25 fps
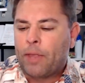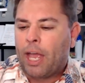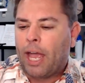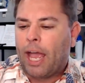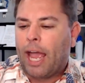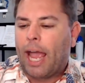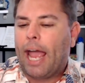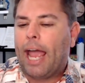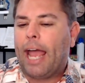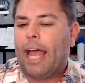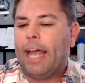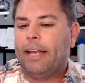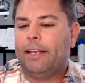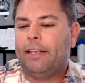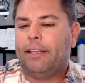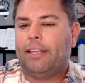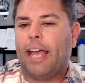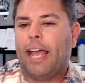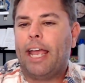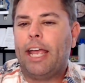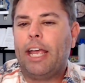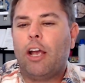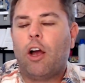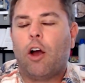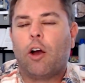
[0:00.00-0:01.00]
And
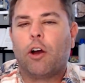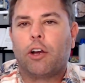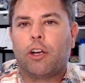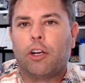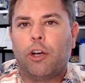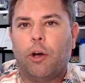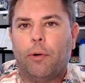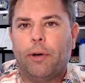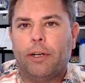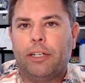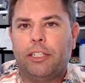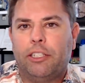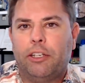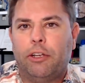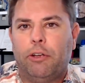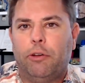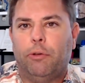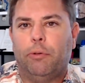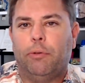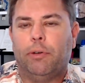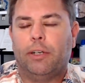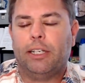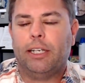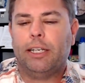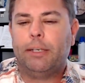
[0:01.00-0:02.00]
they are going
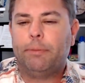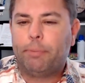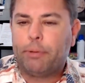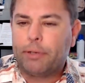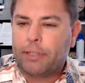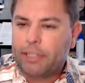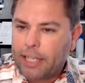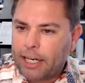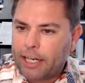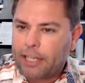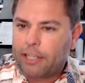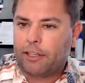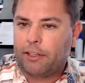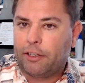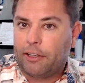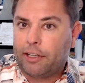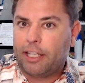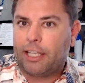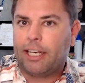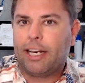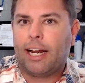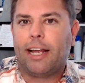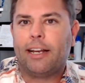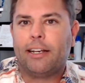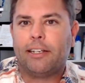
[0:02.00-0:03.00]
to, in particular the
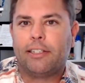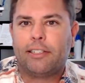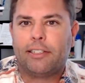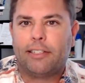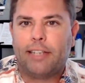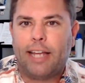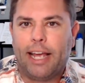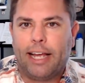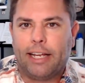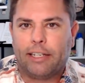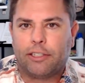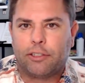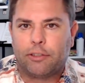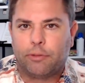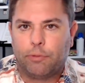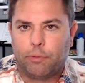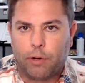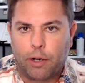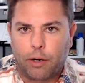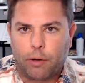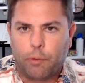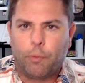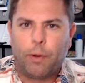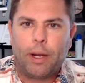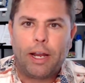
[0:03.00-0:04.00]
United States,
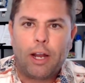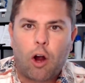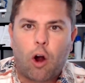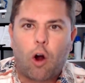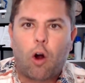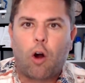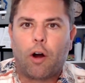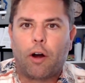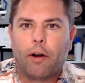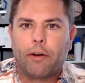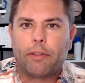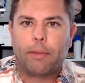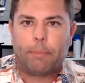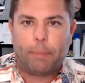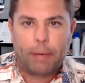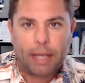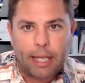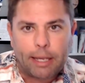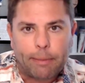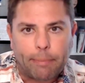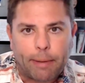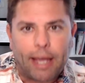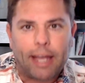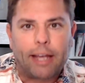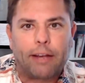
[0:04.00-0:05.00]
where we are the
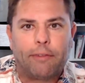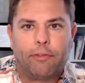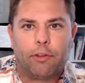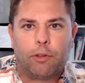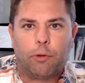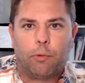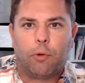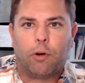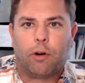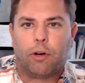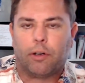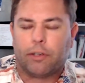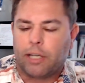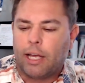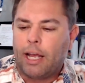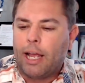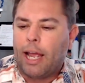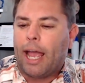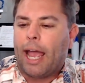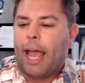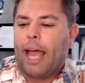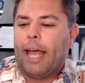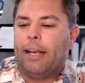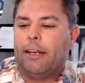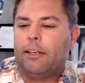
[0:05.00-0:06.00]
piggy bank for the world.
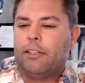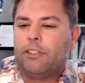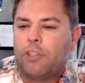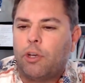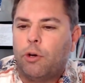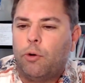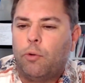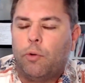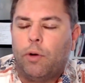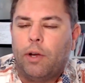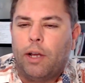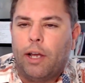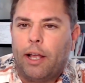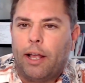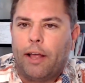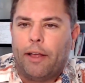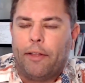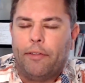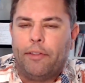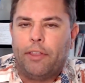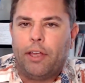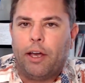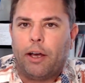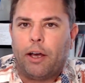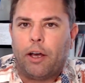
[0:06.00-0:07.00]
And so
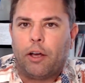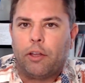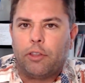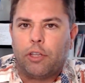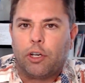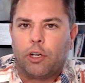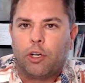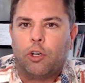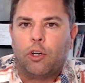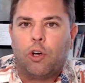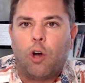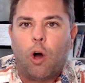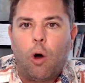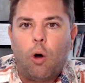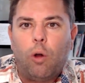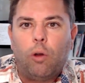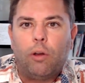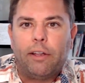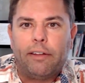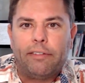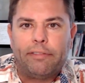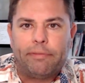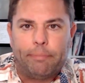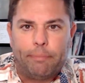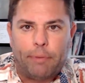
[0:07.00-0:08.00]
the
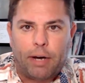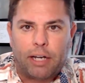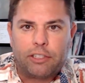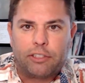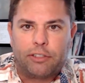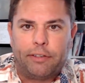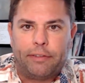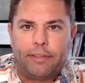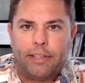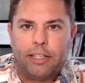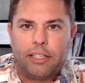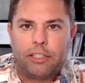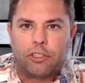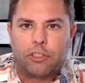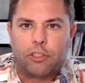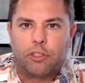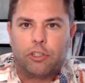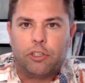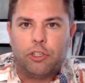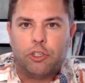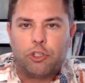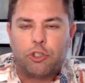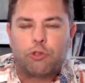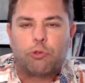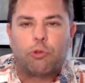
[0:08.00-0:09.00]
goal of much of this
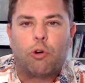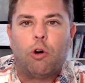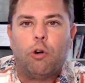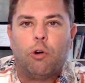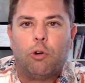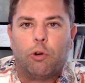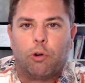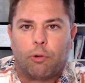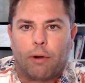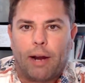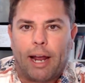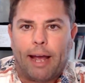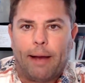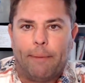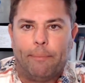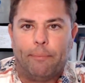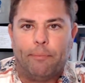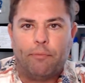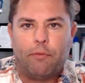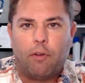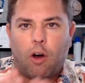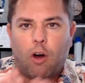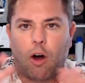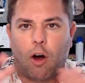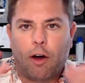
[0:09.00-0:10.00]
control grab
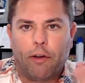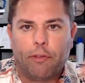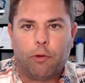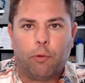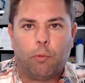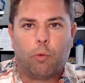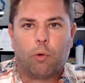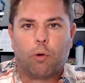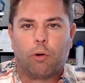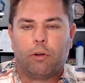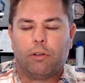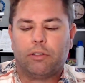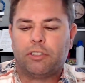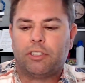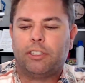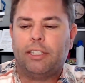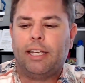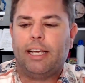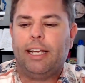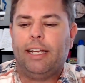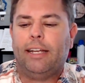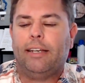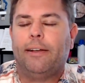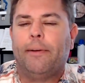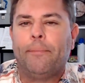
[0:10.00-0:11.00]
on the world
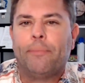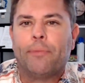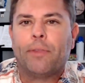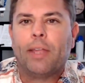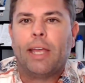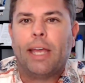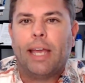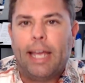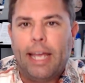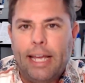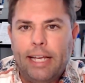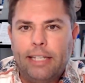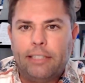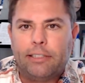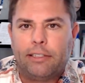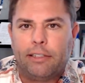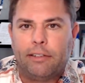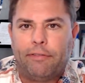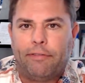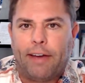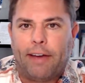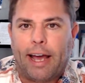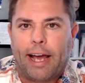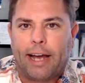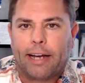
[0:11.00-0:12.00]
scene is, in
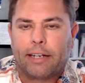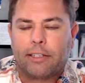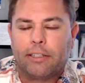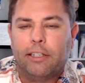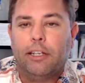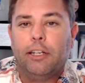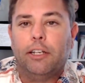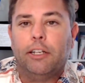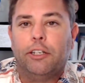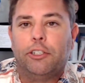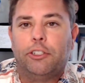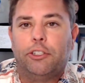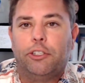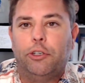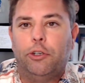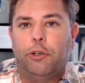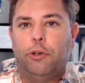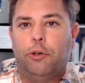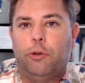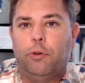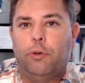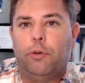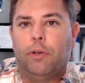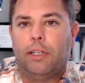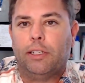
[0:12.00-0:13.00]
fact,
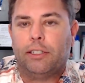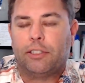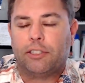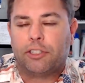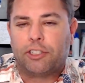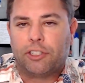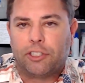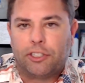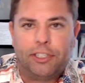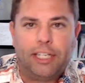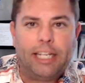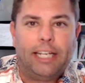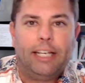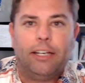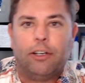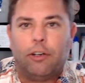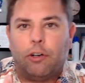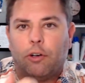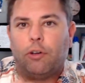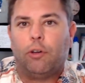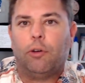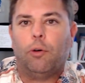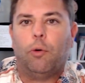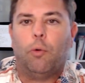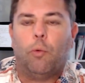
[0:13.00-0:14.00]
to
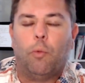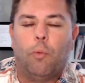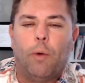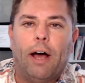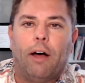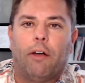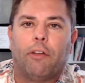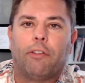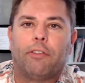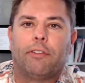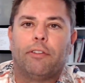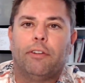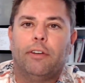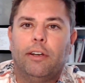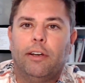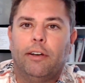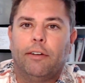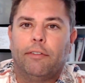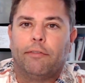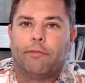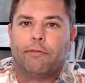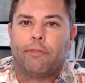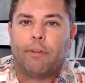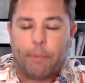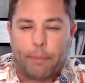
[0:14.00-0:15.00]
steal wealth
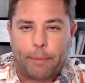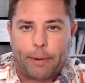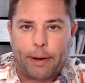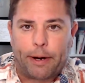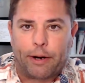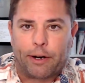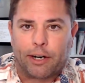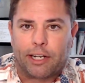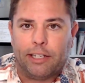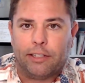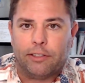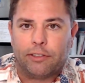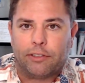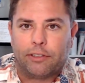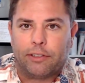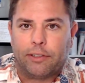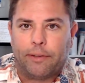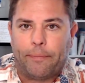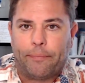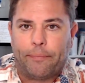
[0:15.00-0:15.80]
from Americans